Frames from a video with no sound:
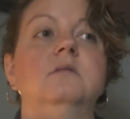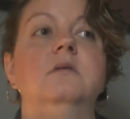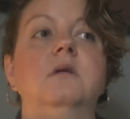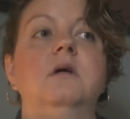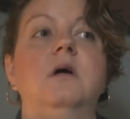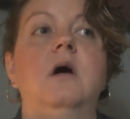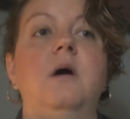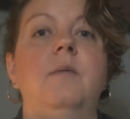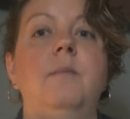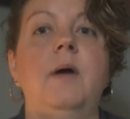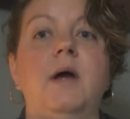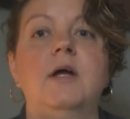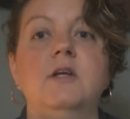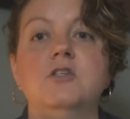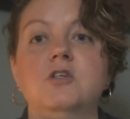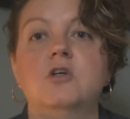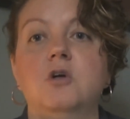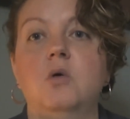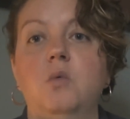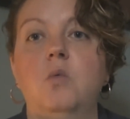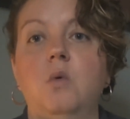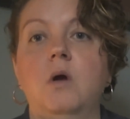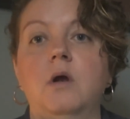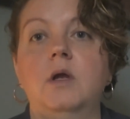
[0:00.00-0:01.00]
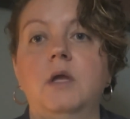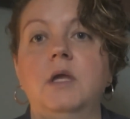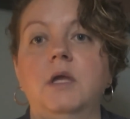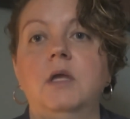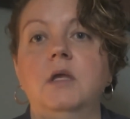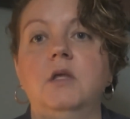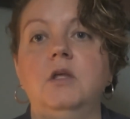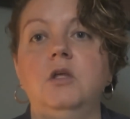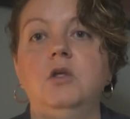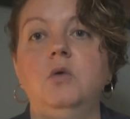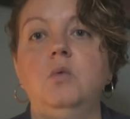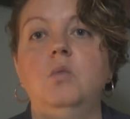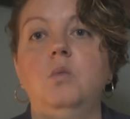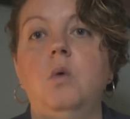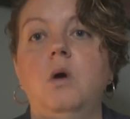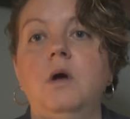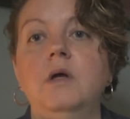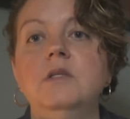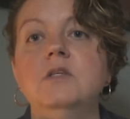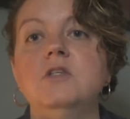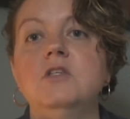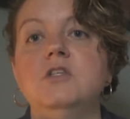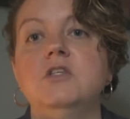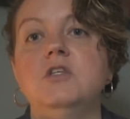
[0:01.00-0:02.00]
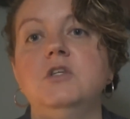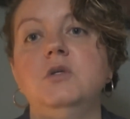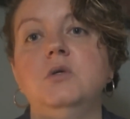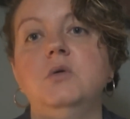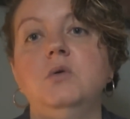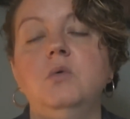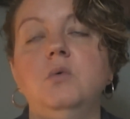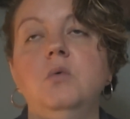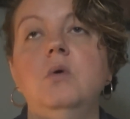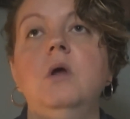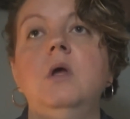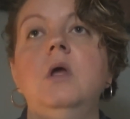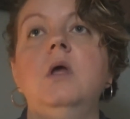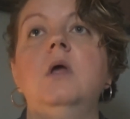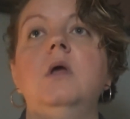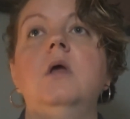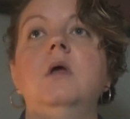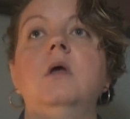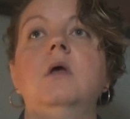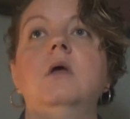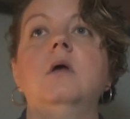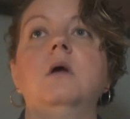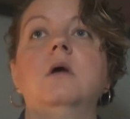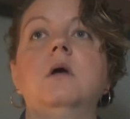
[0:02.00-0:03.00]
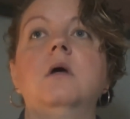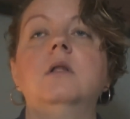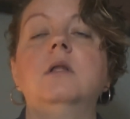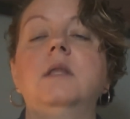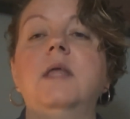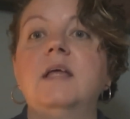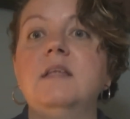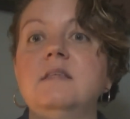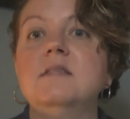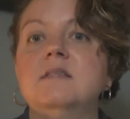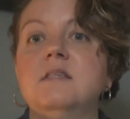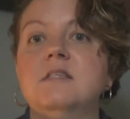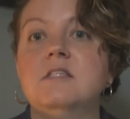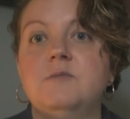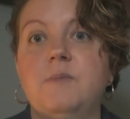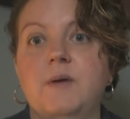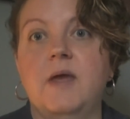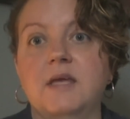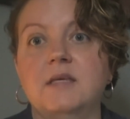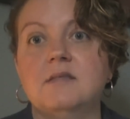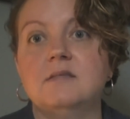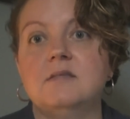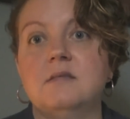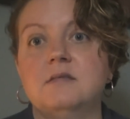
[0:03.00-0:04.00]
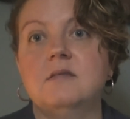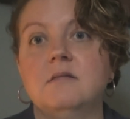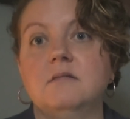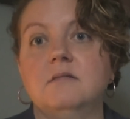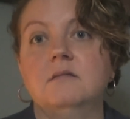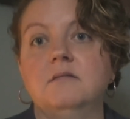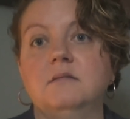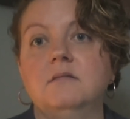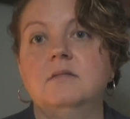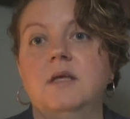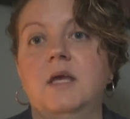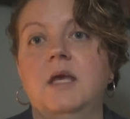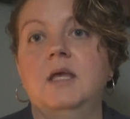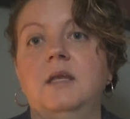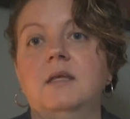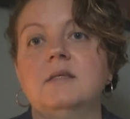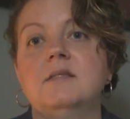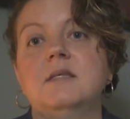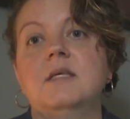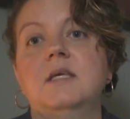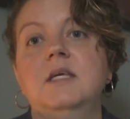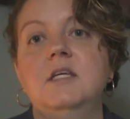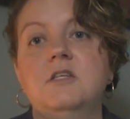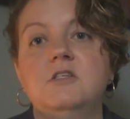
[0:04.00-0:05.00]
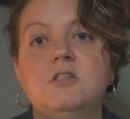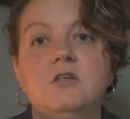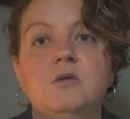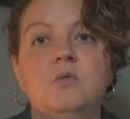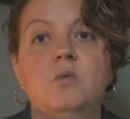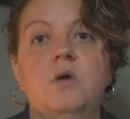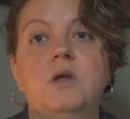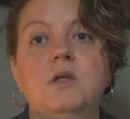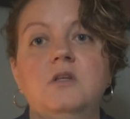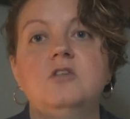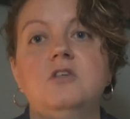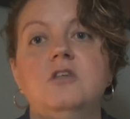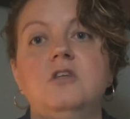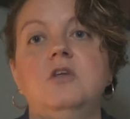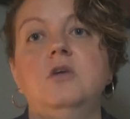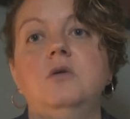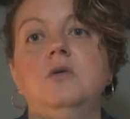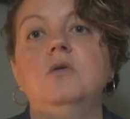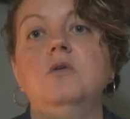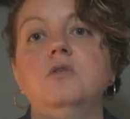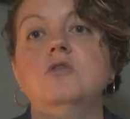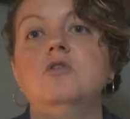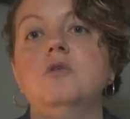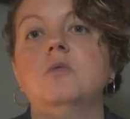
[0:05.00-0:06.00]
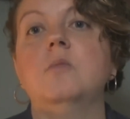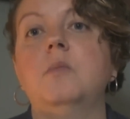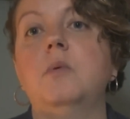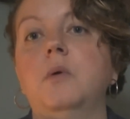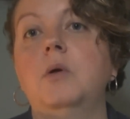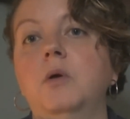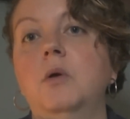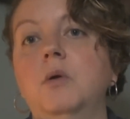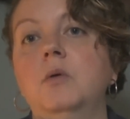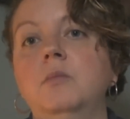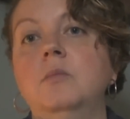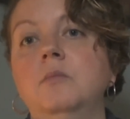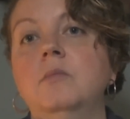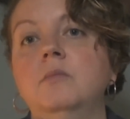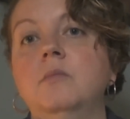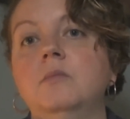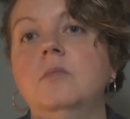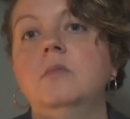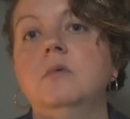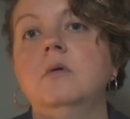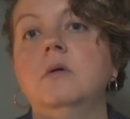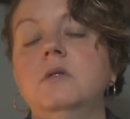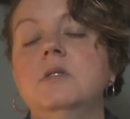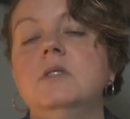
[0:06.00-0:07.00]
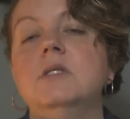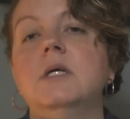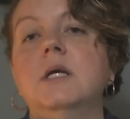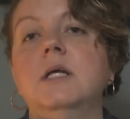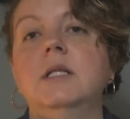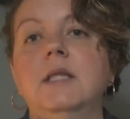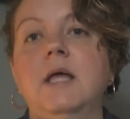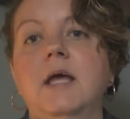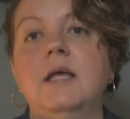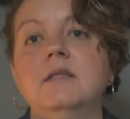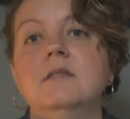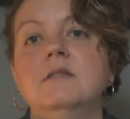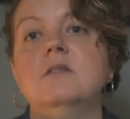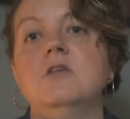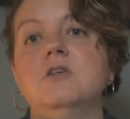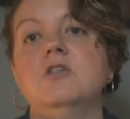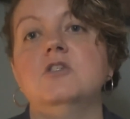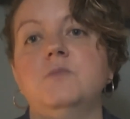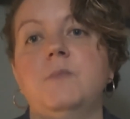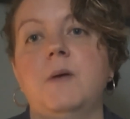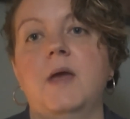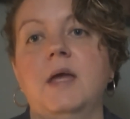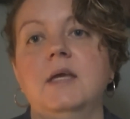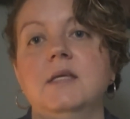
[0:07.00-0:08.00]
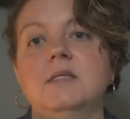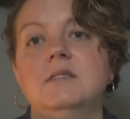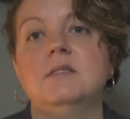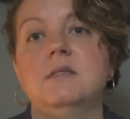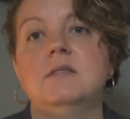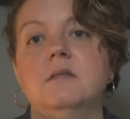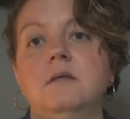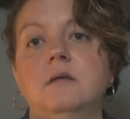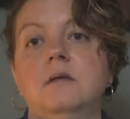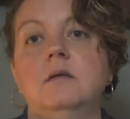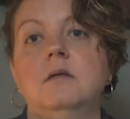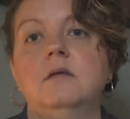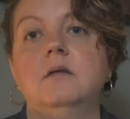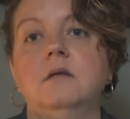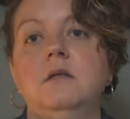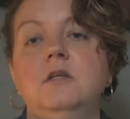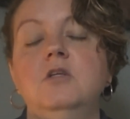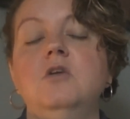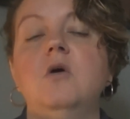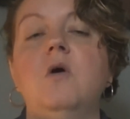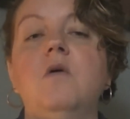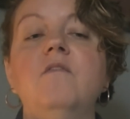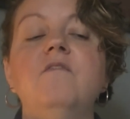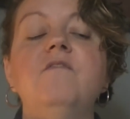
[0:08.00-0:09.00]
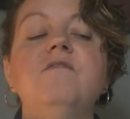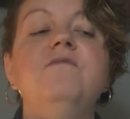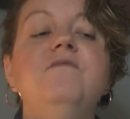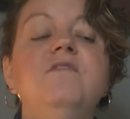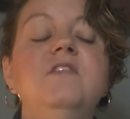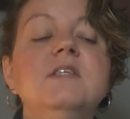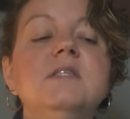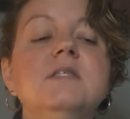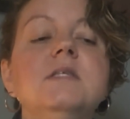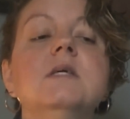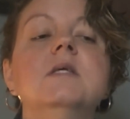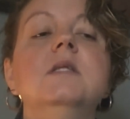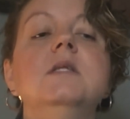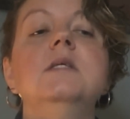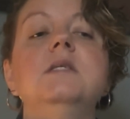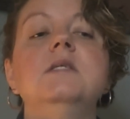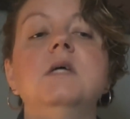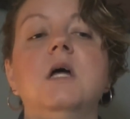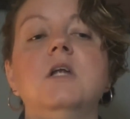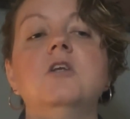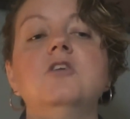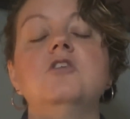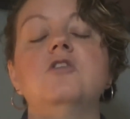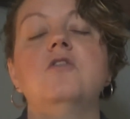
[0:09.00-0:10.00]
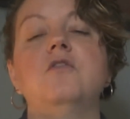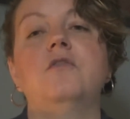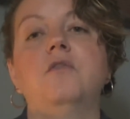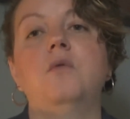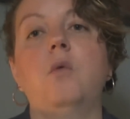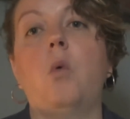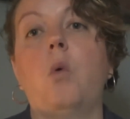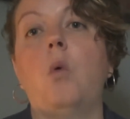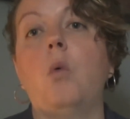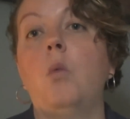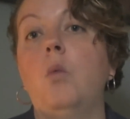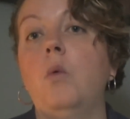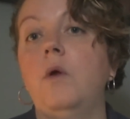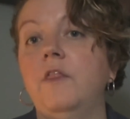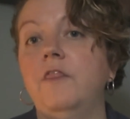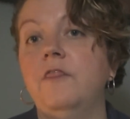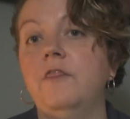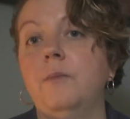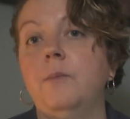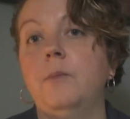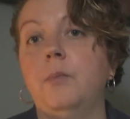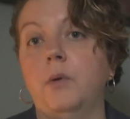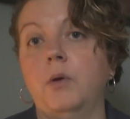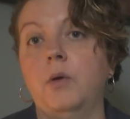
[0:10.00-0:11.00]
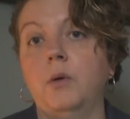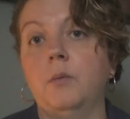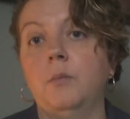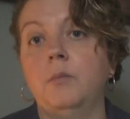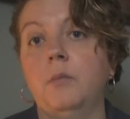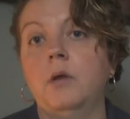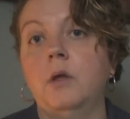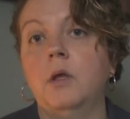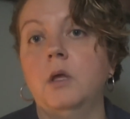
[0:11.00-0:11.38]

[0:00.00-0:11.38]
a magical working, you want to cleanse the space. And as a kitchen witch, you use your broom to cleanse your space. You don't physically touch the floor with the broom,